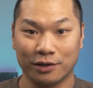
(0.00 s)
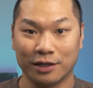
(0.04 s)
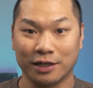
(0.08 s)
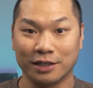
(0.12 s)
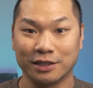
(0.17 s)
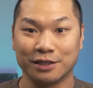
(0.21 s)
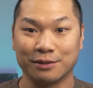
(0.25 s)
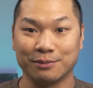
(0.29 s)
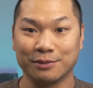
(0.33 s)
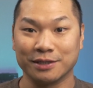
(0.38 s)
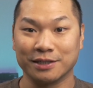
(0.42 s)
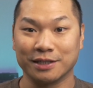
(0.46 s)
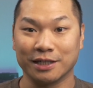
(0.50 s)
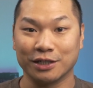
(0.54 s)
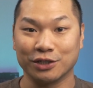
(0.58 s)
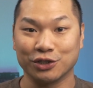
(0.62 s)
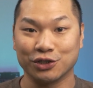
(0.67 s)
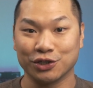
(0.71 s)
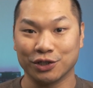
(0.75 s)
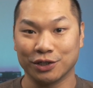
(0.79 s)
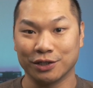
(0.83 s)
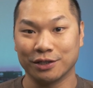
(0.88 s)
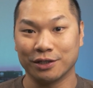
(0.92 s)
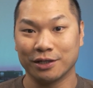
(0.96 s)

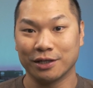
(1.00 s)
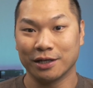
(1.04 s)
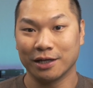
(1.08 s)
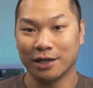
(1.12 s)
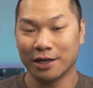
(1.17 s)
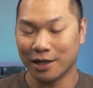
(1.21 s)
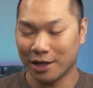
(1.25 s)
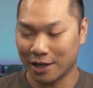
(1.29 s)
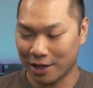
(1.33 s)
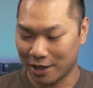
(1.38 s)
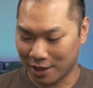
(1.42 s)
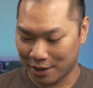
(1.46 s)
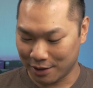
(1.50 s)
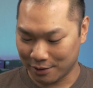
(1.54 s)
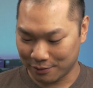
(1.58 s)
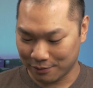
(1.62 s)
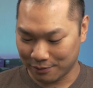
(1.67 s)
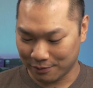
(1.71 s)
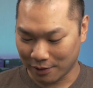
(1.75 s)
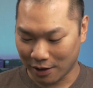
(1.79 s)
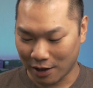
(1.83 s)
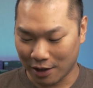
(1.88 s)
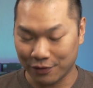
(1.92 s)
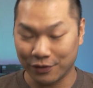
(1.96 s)
customization
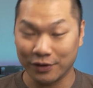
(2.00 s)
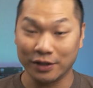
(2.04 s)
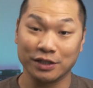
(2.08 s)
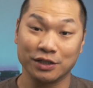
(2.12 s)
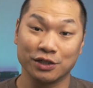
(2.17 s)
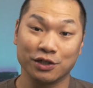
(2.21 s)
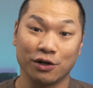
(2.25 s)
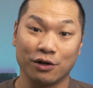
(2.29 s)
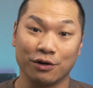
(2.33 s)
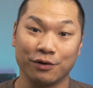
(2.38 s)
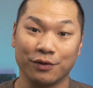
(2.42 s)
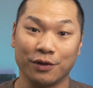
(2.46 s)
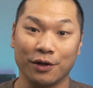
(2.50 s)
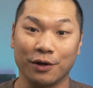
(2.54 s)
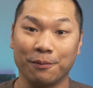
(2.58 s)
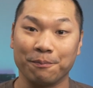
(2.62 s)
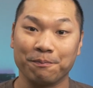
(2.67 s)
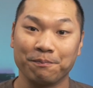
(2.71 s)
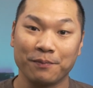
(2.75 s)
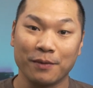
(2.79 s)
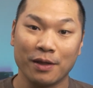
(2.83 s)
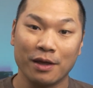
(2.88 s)
on this card though.